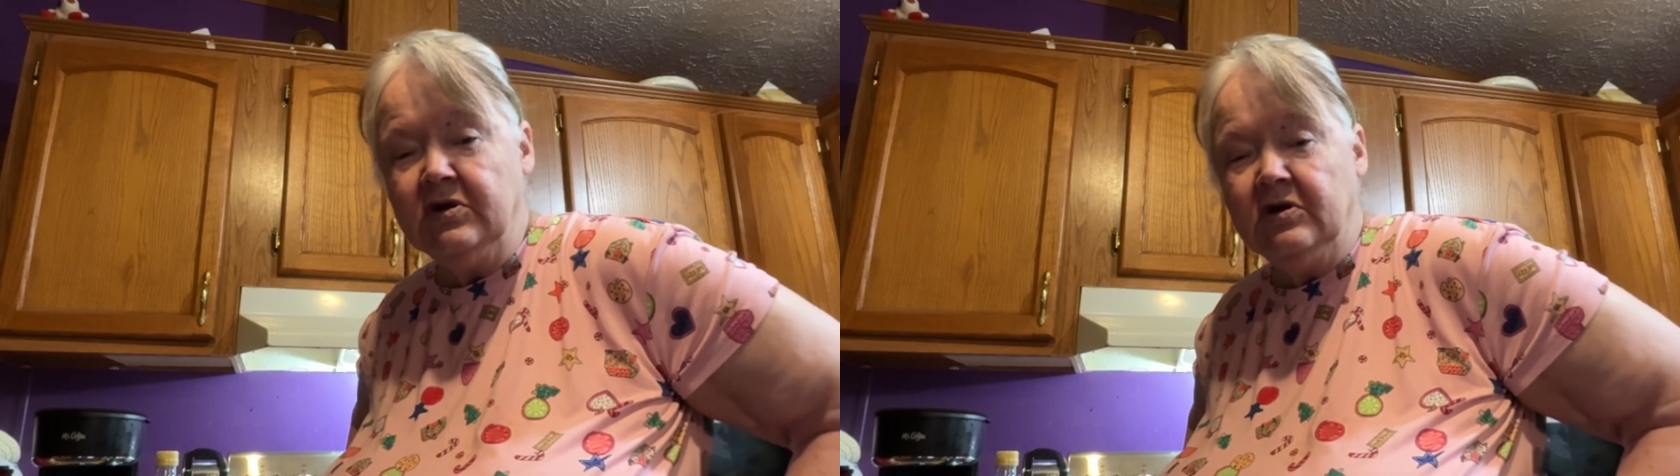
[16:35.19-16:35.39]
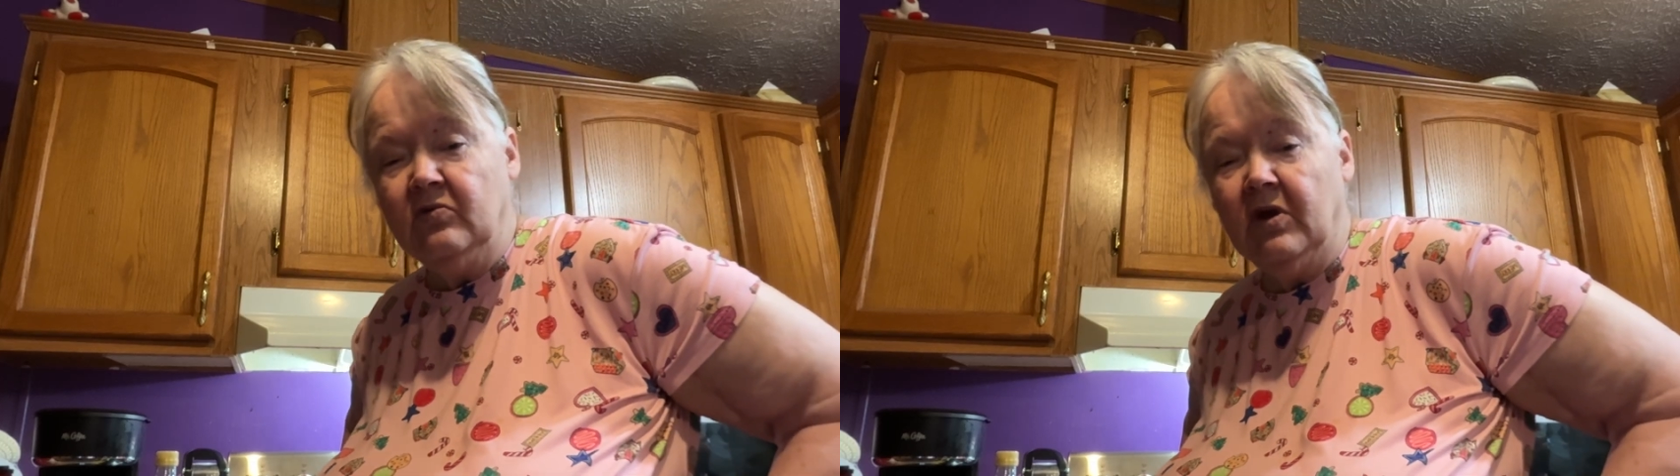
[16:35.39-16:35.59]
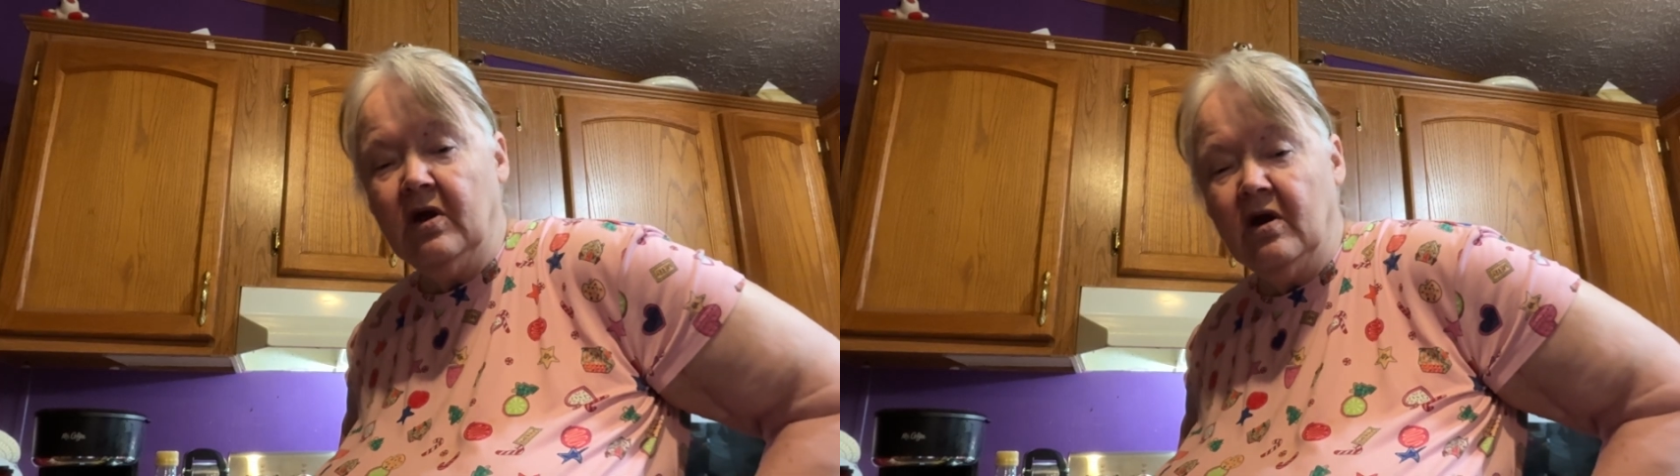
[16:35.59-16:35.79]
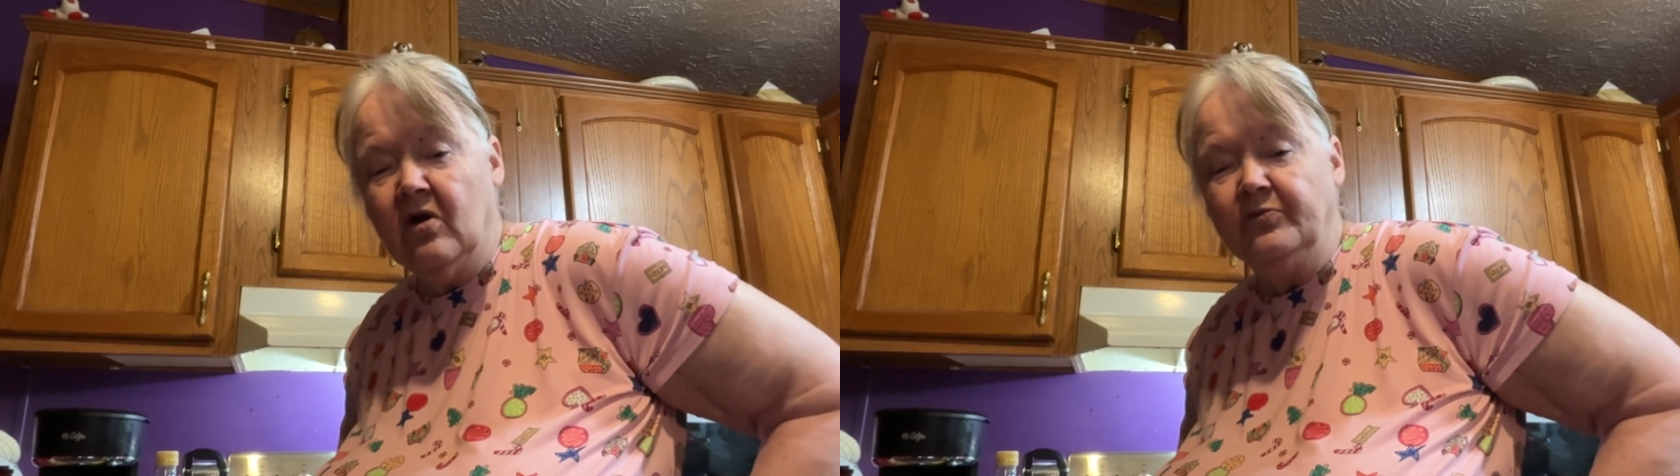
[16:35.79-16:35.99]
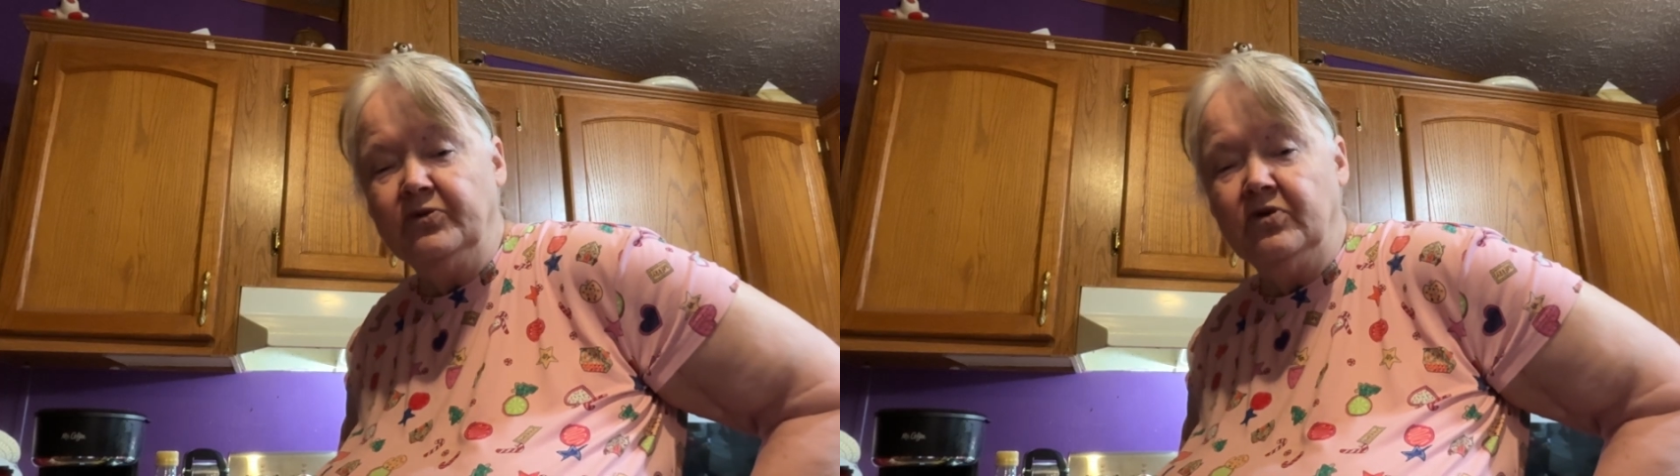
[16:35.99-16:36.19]
Well, I
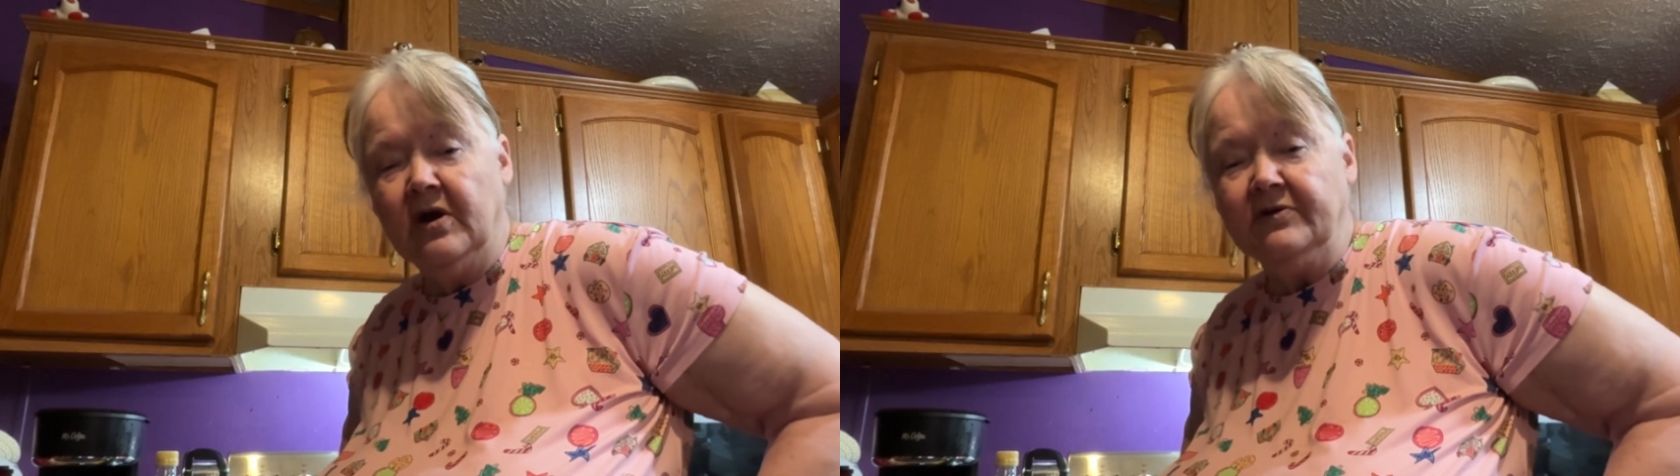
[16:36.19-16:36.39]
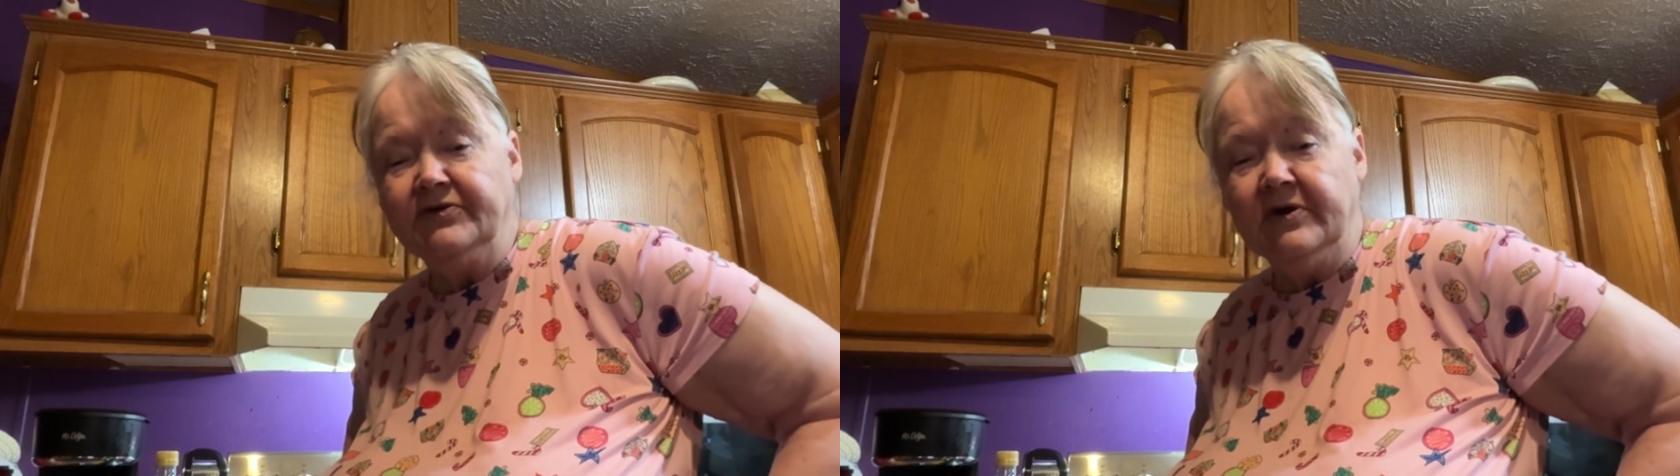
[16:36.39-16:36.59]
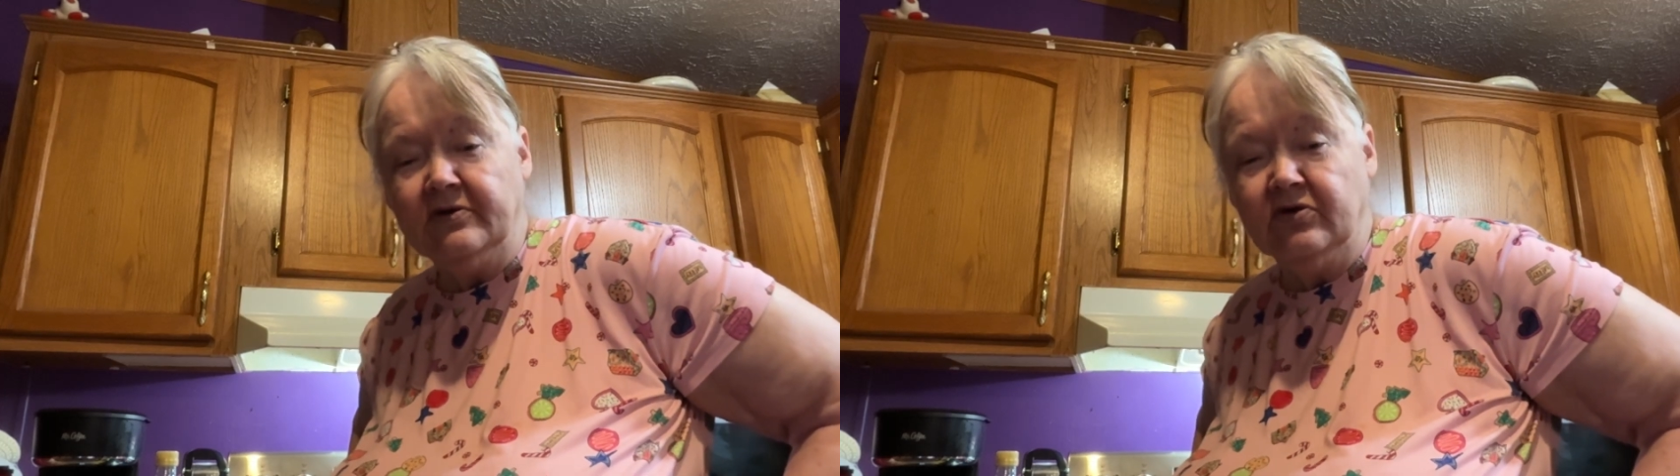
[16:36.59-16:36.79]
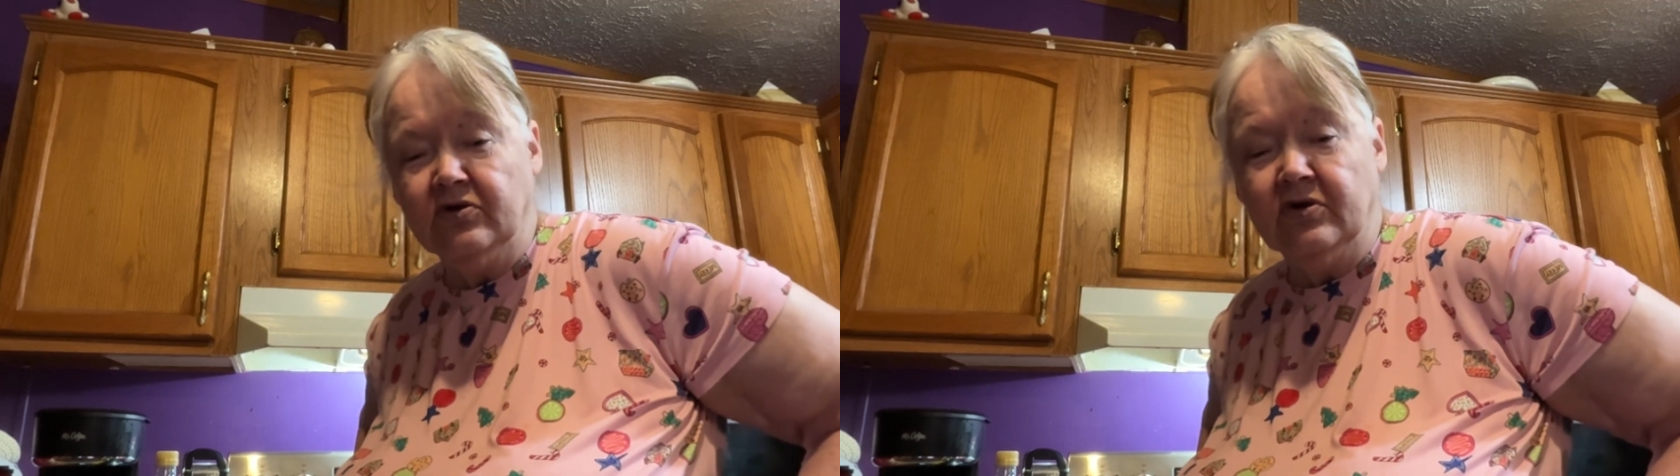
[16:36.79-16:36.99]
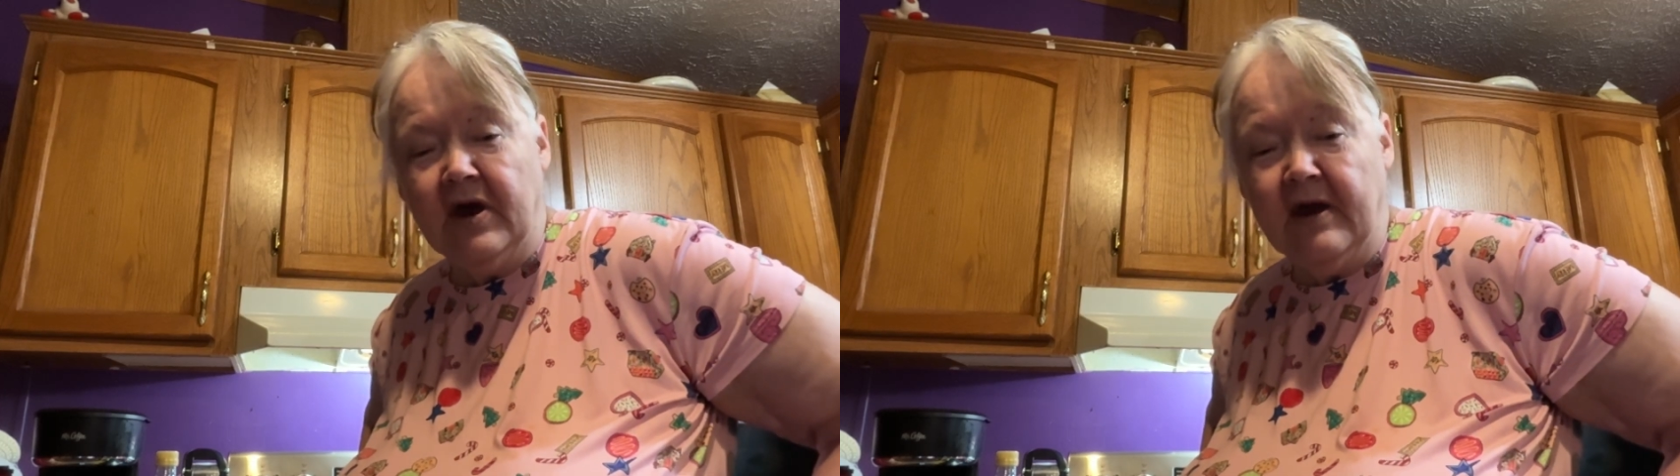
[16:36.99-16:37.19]
hope you guys have a
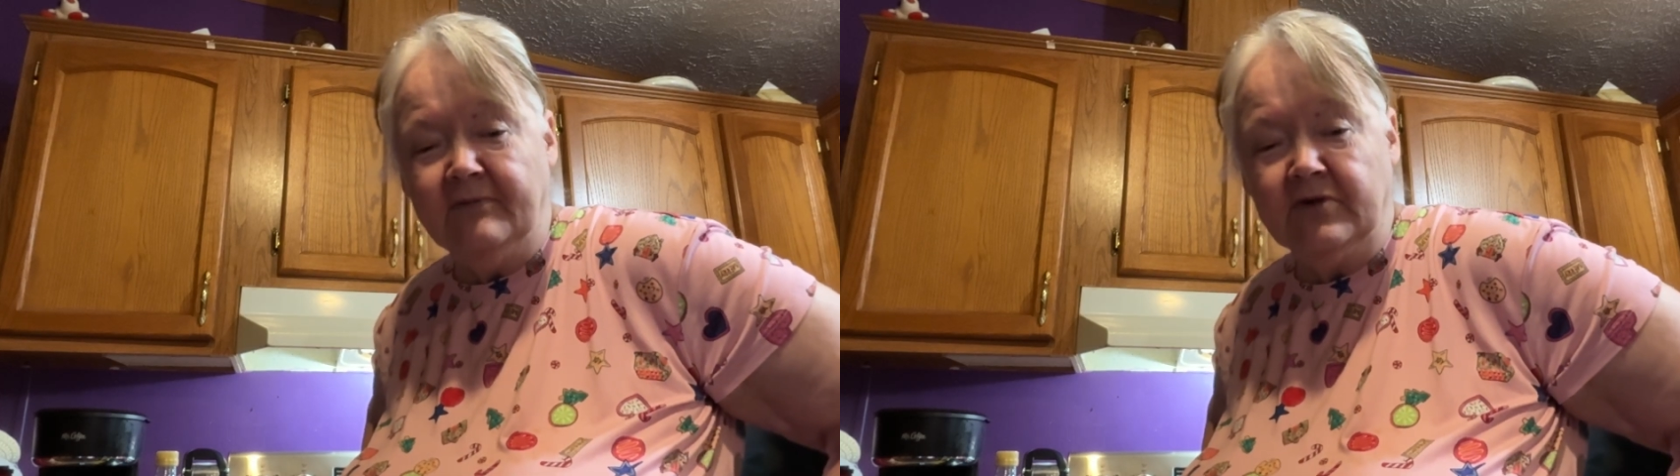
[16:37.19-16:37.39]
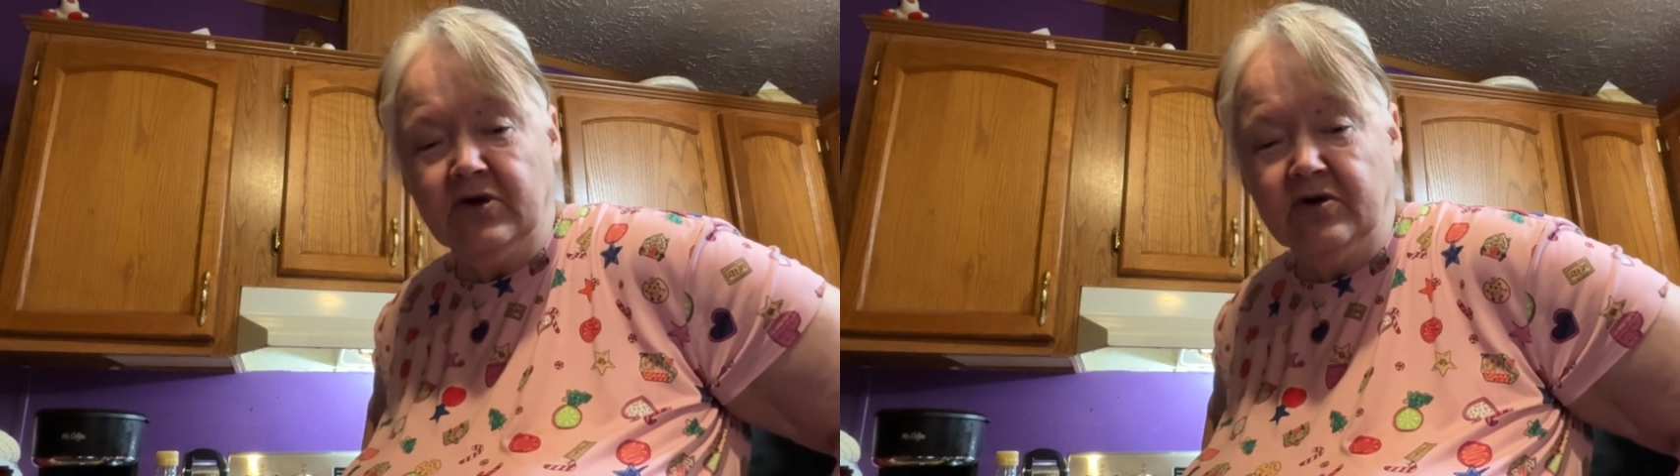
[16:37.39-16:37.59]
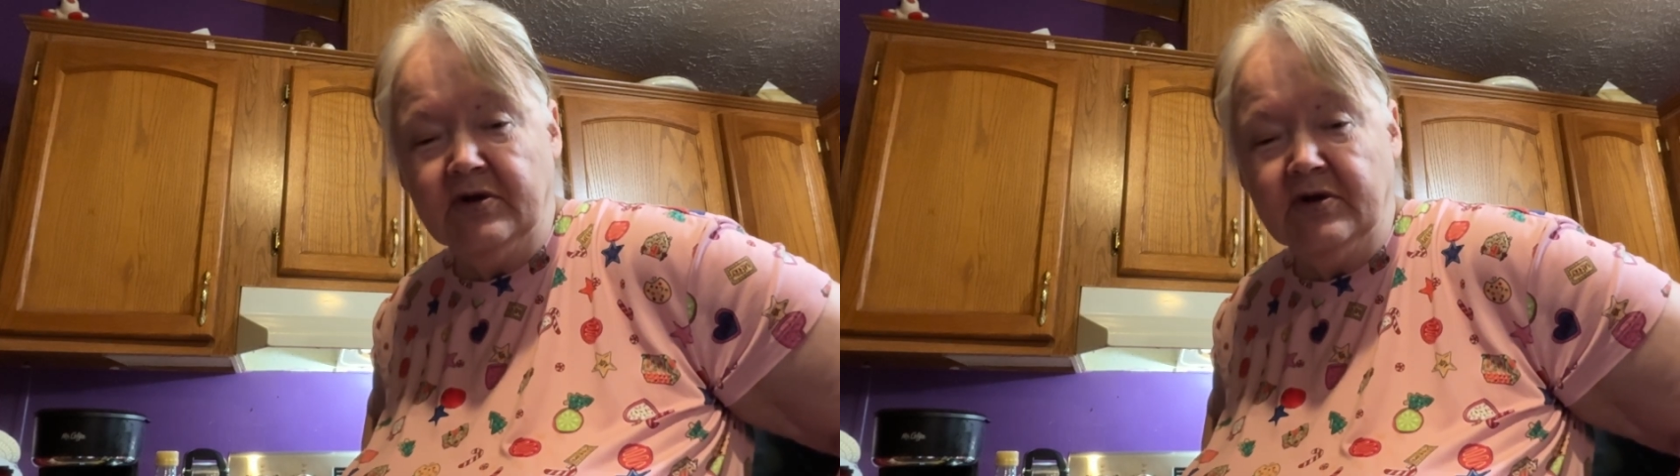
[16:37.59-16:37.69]
good